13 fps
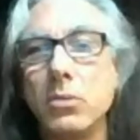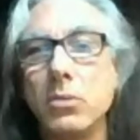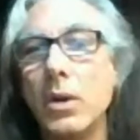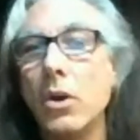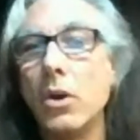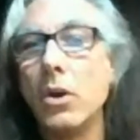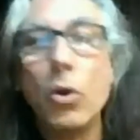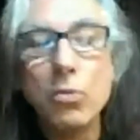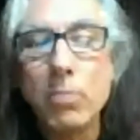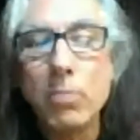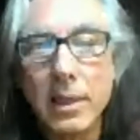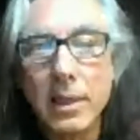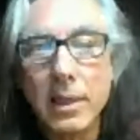Do I owe you
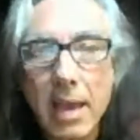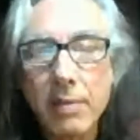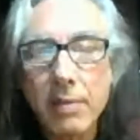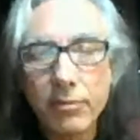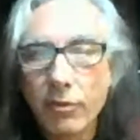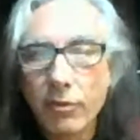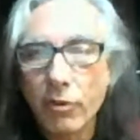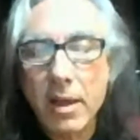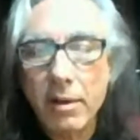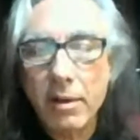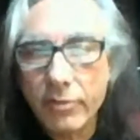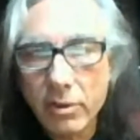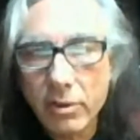my life
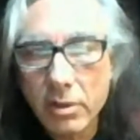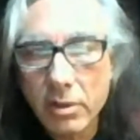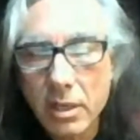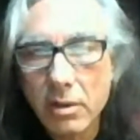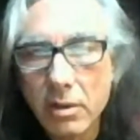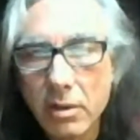forever?" And